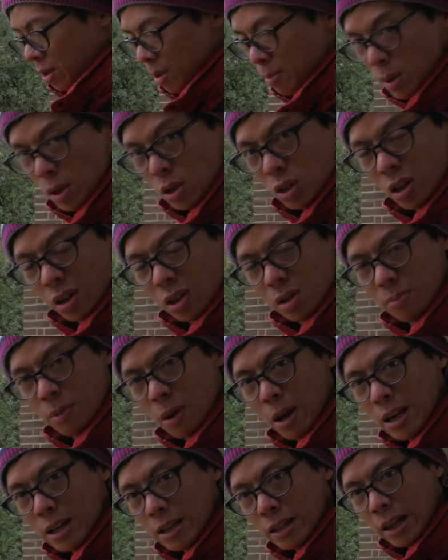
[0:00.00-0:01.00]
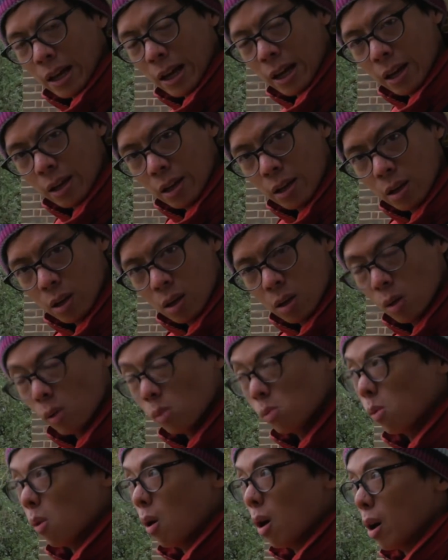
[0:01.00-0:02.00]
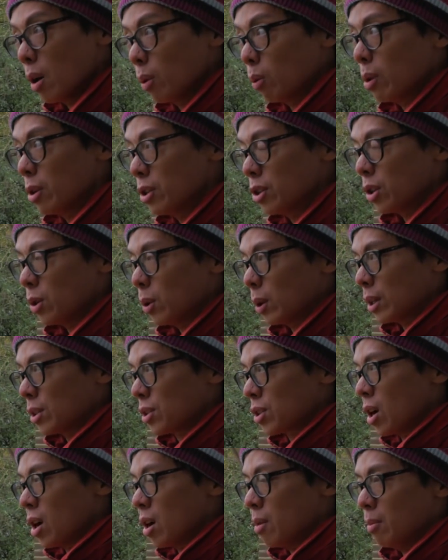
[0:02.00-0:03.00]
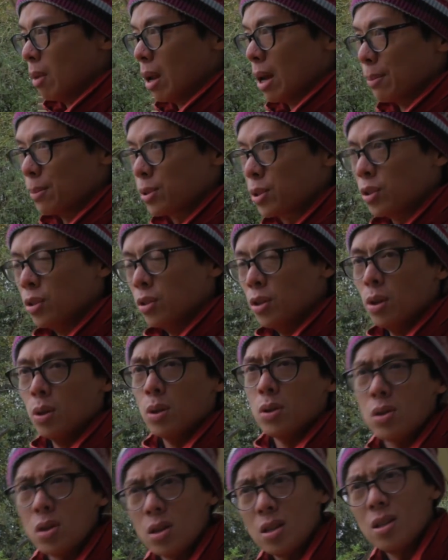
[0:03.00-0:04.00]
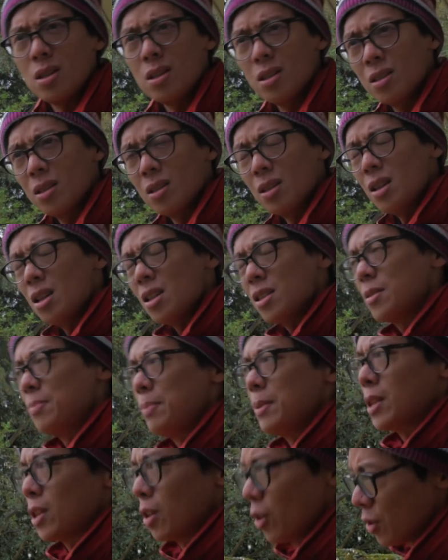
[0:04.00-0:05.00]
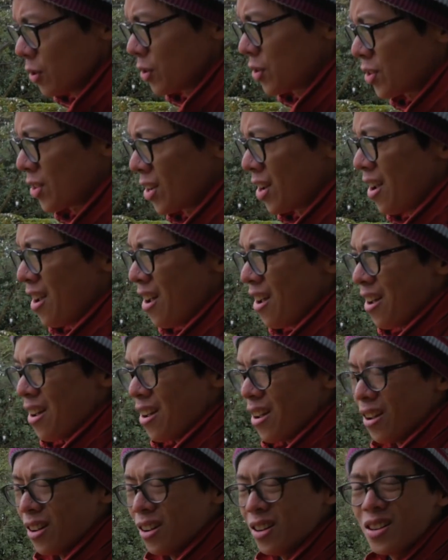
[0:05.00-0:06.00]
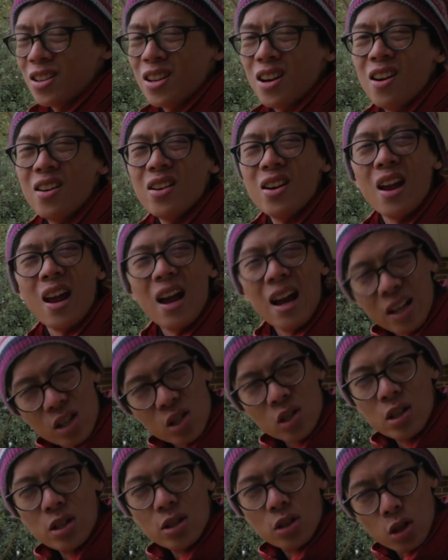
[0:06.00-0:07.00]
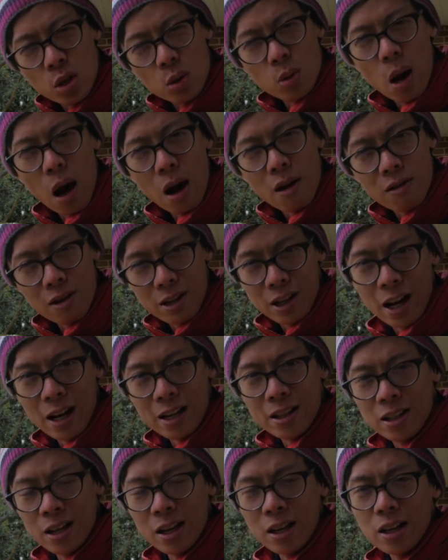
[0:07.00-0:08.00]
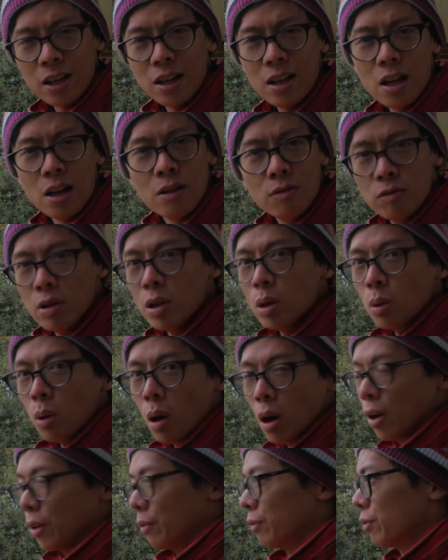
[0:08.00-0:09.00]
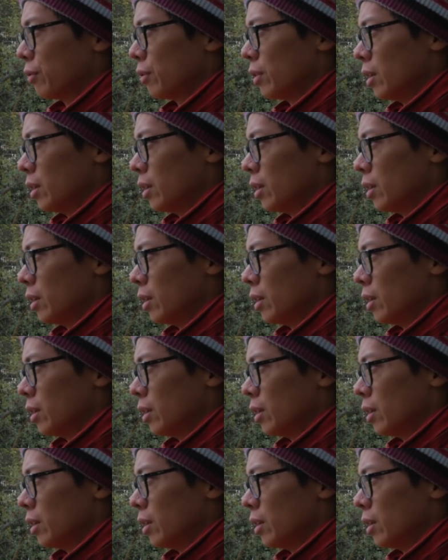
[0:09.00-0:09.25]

I must explain that why we're doing time-lapse to do this. It's because I can't actually do the Hurricane Kick in real life.